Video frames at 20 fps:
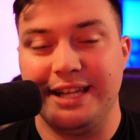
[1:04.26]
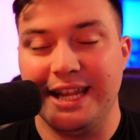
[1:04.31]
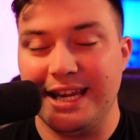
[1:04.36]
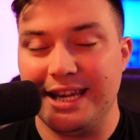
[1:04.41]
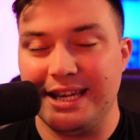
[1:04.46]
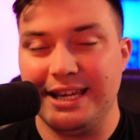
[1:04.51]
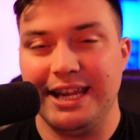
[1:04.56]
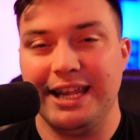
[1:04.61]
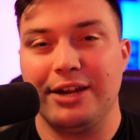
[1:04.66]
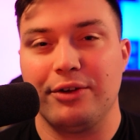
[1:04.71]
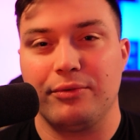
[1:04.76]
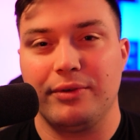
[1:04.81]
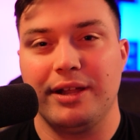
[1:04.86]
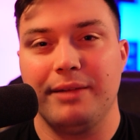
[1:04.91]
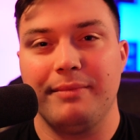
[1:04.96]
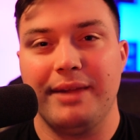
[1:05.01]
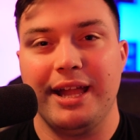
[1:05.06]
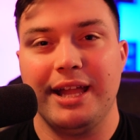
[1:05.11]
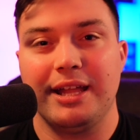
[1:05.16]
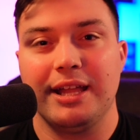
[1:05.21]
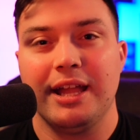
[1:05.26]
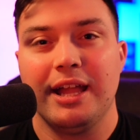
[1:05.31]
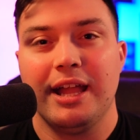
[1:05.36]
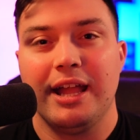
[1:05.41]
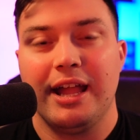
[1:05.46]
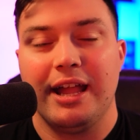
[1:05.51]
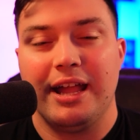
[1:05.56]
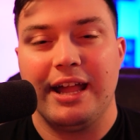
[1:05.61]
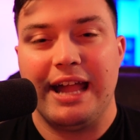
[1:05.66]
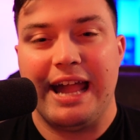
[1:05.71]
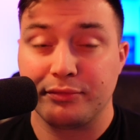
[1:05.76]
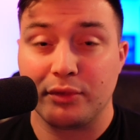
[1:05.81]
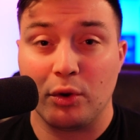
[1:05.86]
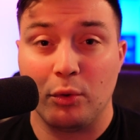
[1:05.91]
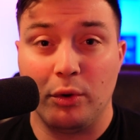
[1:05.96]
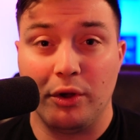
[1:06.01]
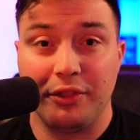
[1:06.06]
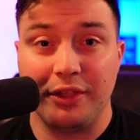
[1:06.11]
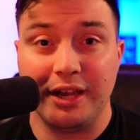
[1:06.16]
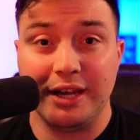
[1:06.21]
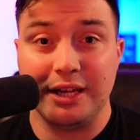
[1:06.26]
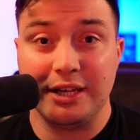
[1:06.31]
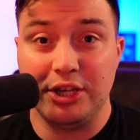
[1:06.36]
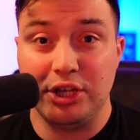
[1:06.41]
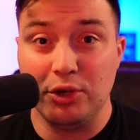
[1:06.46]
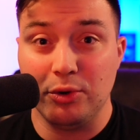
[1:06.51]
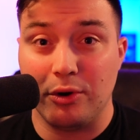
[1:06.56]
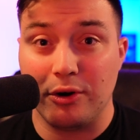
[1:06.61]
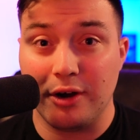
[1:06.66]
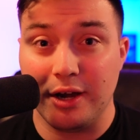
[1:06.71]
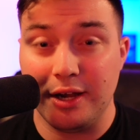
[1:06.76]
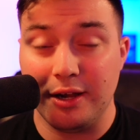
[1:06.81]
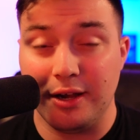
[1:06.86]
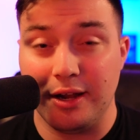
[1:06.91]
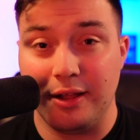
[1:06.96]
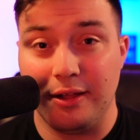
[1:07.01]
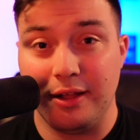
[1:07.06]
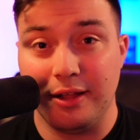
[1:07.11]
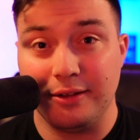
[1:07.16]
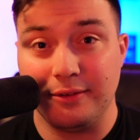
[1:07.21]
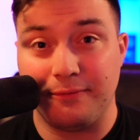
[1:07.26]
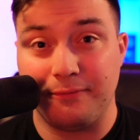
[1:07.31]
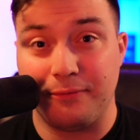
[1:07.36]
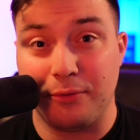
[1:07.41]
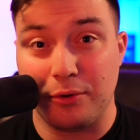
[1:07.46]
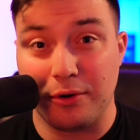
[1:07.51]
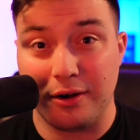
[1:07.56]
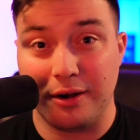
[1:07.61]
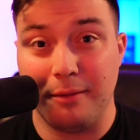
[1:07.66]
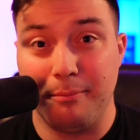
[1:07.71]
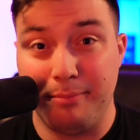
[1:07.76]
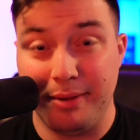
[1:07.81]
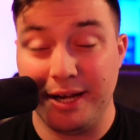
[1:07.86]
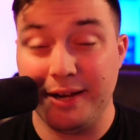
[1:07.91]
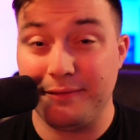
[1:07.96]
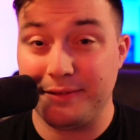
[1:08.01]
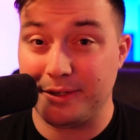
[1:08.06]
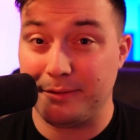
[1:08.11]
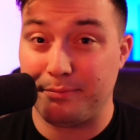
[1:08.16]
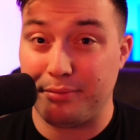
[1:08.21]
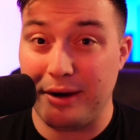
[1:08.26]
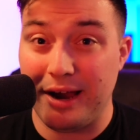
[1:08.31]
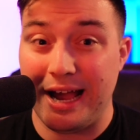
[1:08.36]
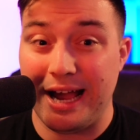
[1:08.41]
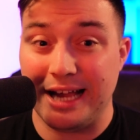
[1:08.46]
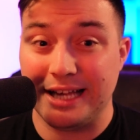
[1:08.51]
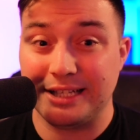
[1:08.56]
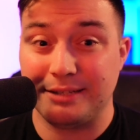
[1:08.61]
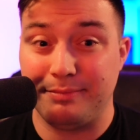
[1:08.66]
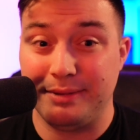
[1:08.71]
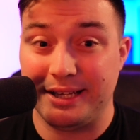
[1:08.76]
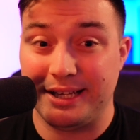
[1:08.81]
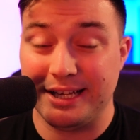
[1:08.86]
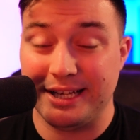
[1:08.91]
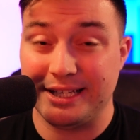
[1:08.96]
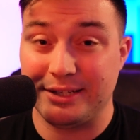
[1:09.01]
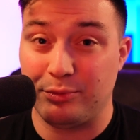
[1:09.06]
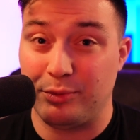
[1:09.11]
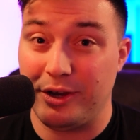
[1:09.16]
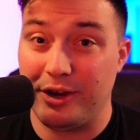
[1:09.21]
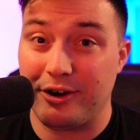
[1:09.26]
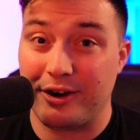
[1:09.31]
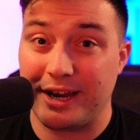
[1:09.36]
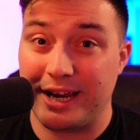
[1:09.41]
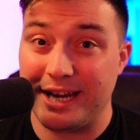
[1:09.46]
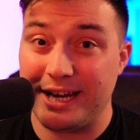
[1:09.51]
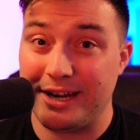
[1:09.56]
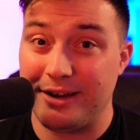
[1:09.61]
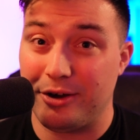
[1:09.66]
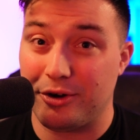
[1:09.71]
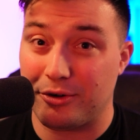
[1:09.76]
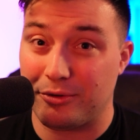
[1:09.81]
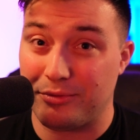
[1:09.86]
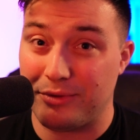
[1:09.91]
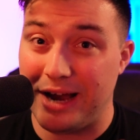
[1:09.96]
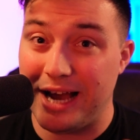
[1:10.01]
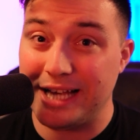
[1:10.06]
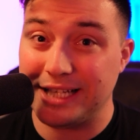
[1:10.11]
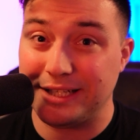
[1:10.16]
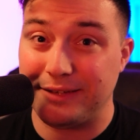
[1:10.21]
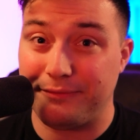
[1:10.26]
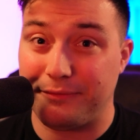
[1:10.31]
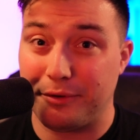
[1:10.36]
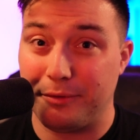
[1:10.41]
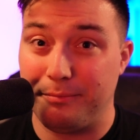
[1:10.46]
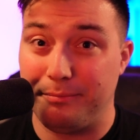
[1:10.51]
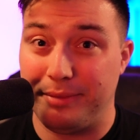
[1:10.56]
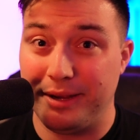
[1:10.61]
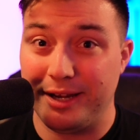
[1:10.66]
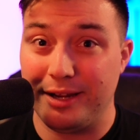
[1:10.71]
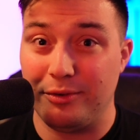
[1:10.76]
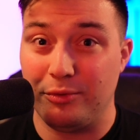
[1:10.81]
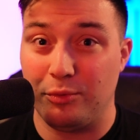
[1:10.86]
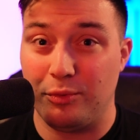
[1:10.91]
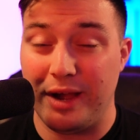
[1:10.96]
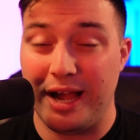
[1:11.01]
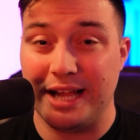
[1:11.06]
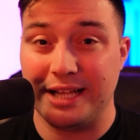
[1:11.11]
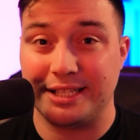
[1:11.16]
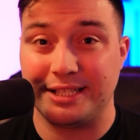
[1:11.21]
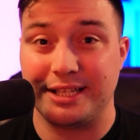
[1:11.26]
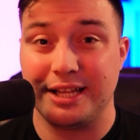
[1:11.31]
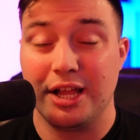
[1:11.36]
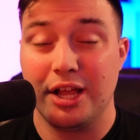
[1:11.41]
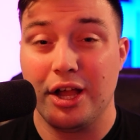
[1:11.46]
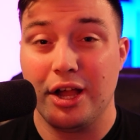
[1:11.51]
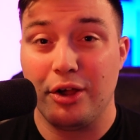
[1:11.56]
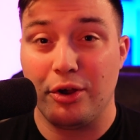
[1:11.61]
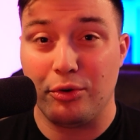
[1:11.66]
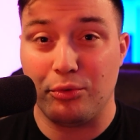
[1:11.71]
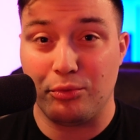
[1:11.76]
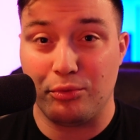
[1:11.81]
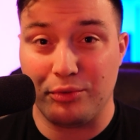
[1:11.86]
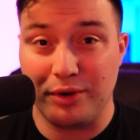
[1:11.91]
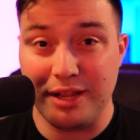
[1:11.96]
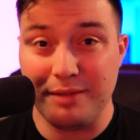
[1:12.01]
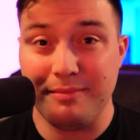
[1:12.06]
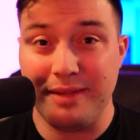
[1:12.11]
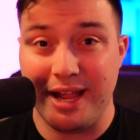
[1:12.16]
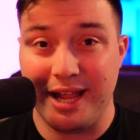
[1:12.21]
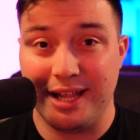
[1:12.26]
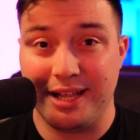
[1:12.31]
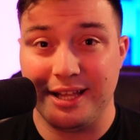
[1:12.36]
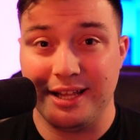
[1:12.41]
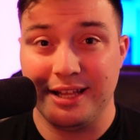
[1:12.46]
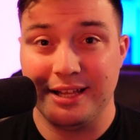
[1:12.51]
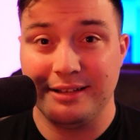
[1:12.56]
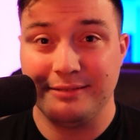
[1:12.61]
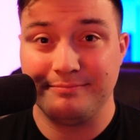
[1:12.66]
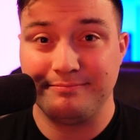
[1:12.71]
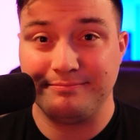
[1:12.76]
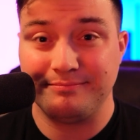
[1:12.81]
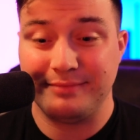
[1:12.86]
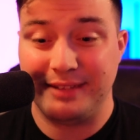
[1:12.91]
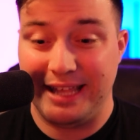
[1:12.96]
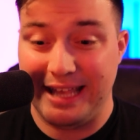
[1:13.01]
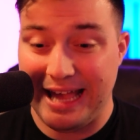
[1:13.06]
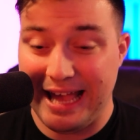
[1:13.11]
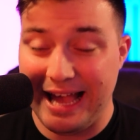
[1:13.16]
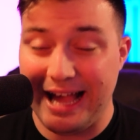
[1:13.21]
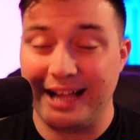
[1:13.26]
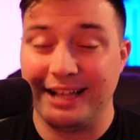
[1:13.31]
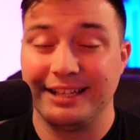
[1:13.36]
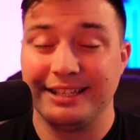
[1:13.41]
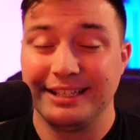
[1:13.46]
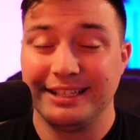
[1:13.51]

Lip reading: didn't need a remake, well then you are in for a bit of surprise, because we are getting a Horizon Forbidden West remake. Yeah,